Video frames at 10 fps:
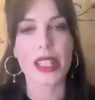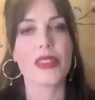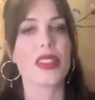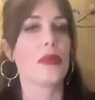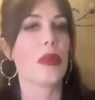
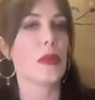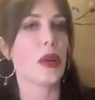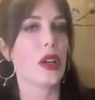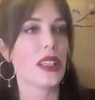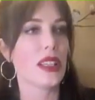giving my
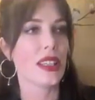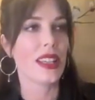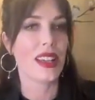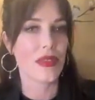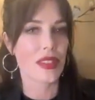body
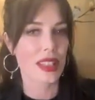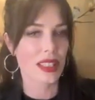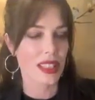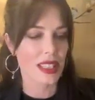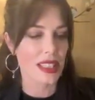everything
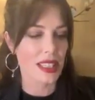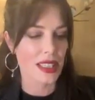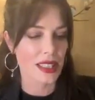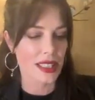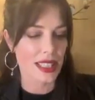that it
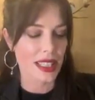needed to